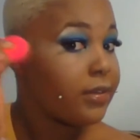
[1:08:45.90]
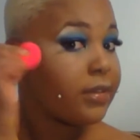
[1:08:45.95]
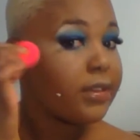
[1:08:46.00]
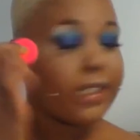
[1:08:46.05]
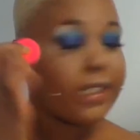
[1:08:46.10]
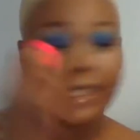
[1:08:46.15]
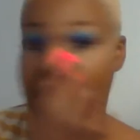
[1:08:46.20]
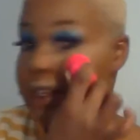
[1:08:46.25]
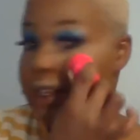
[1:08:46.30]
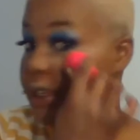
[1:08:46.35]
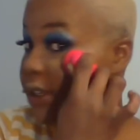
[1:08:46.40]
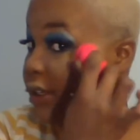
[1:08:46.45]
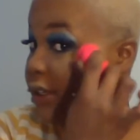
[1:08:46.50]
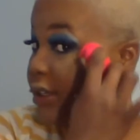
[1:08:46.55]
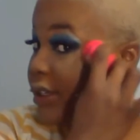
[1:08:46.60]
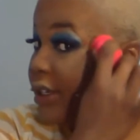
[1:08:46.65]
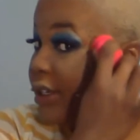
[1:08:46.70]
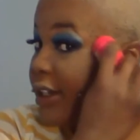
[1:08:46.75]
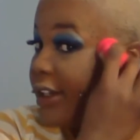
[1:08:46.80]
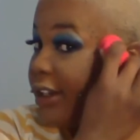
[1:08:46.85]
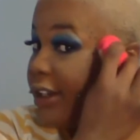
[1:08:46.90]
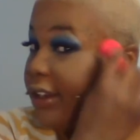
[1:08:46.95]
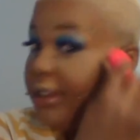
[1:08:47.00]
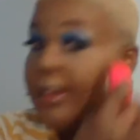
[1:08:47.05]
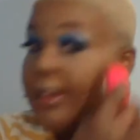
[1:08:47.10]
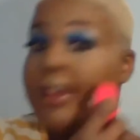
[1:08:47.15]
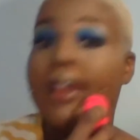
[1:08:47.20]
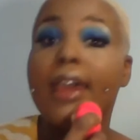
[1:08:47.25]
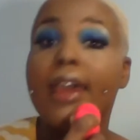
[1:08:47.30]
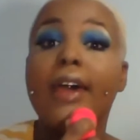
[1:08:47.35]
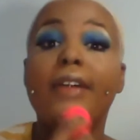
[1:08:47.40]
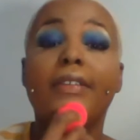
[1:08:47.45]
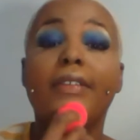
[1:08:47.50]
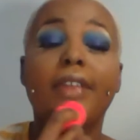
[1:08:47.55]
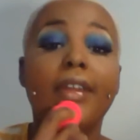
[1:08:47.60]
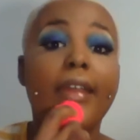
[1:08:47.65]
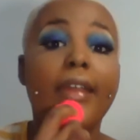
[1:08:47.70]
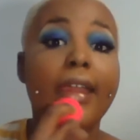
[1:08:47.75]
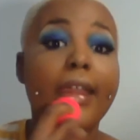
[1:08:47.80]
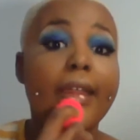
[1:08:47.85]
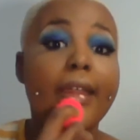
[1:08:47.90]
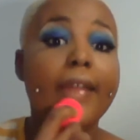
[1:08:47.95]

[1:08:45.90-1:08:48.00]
Then there you have it.